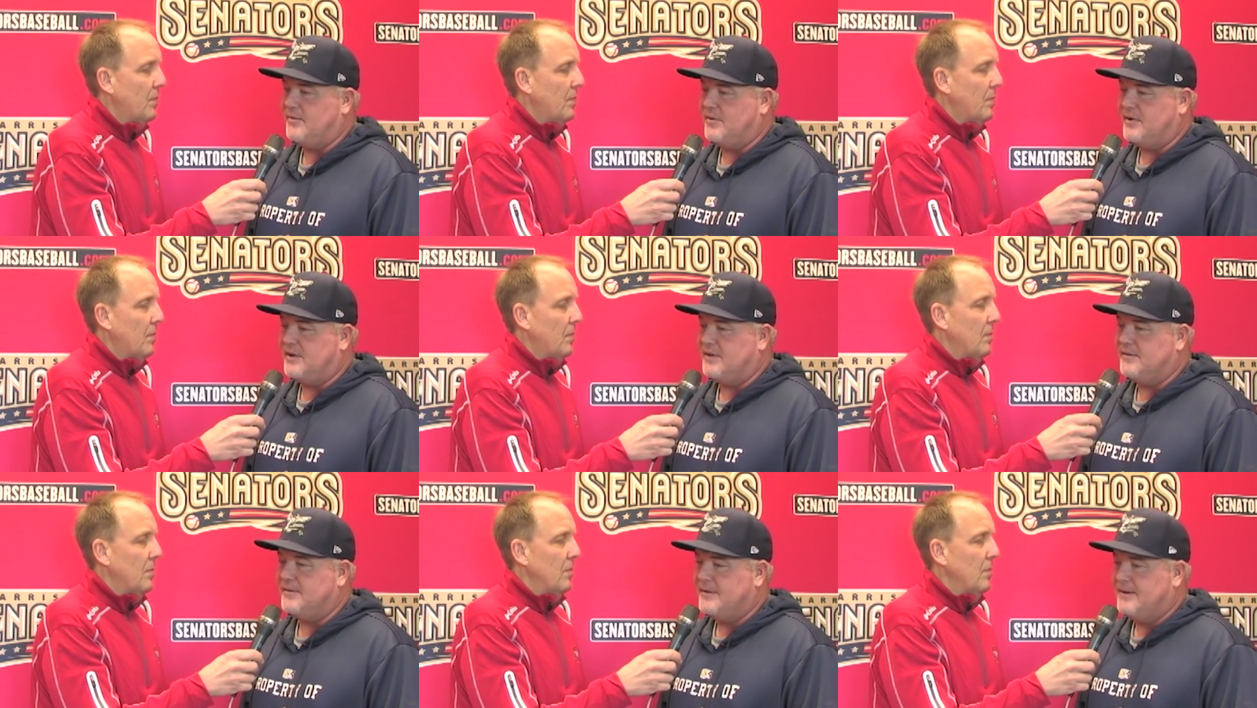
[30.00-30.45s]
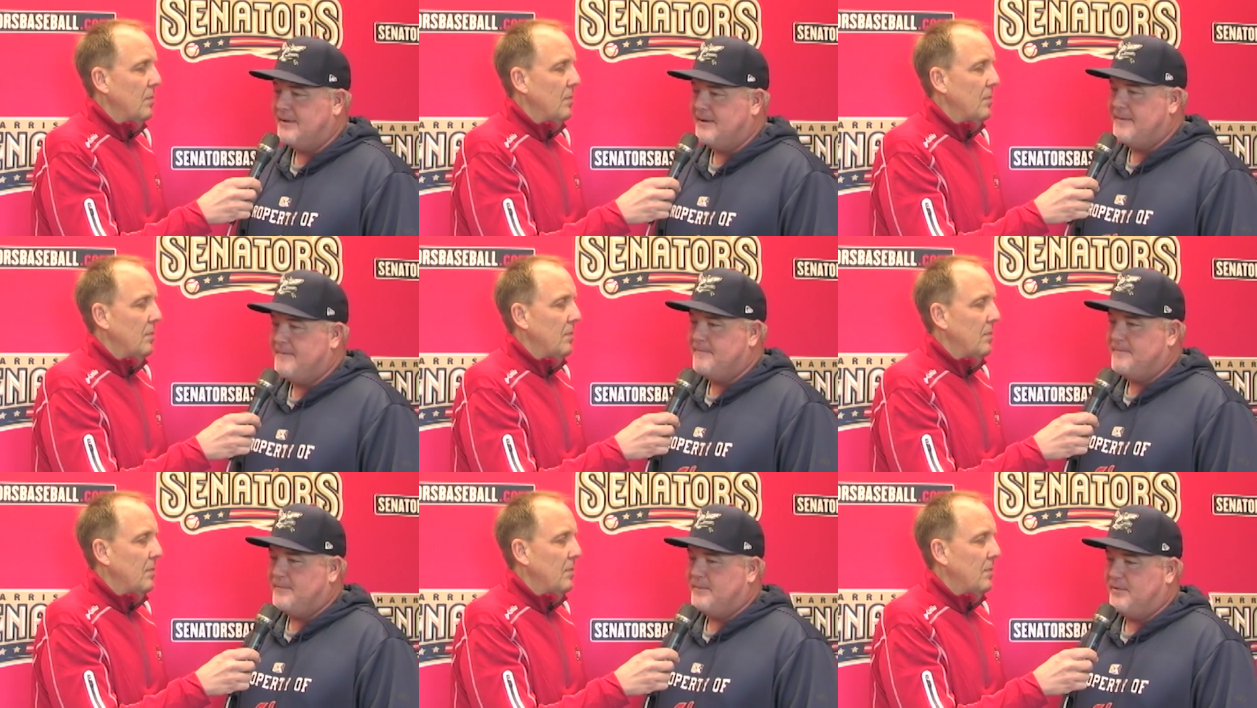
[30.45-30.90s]
Speaker 1: we
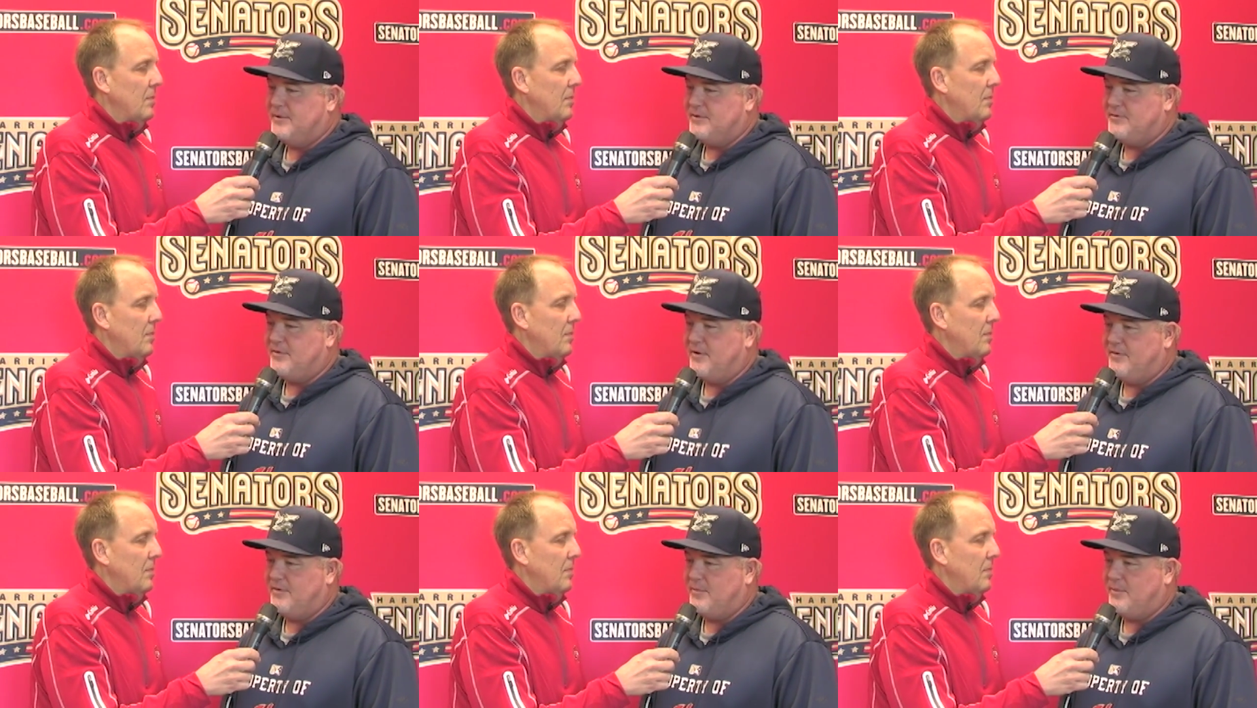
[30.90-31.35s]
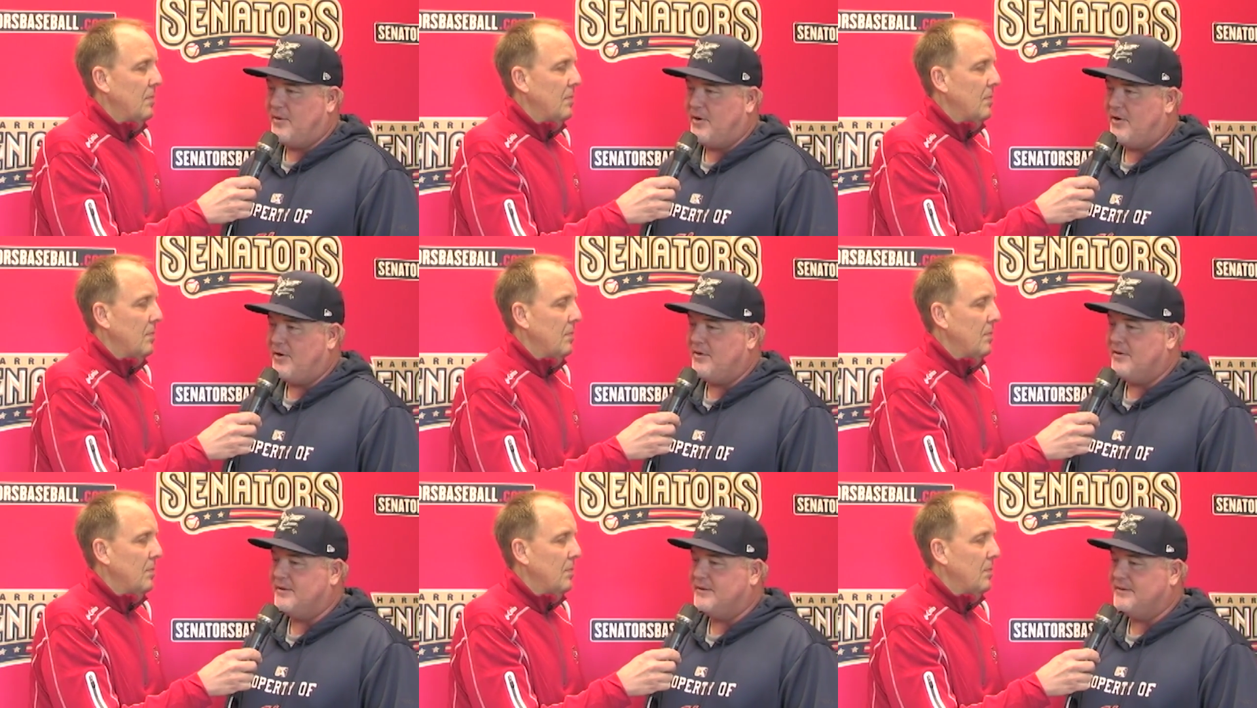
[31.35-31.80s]
we drove the
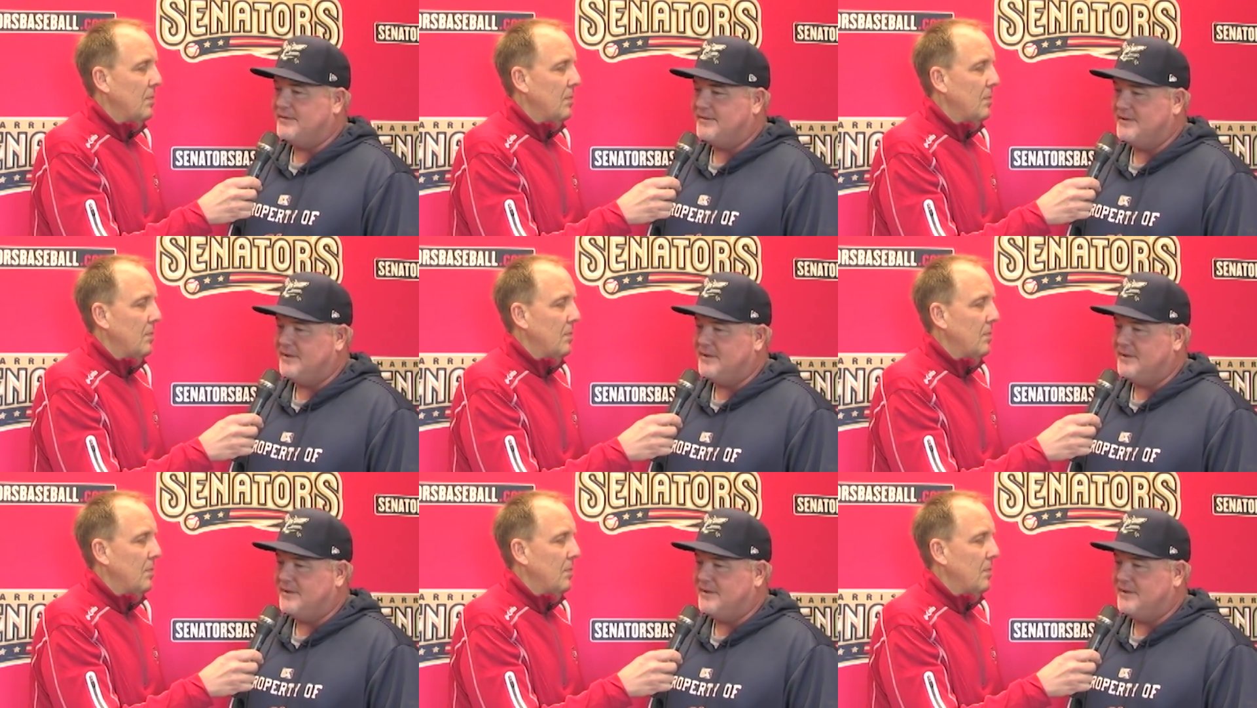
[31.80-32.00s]
ball and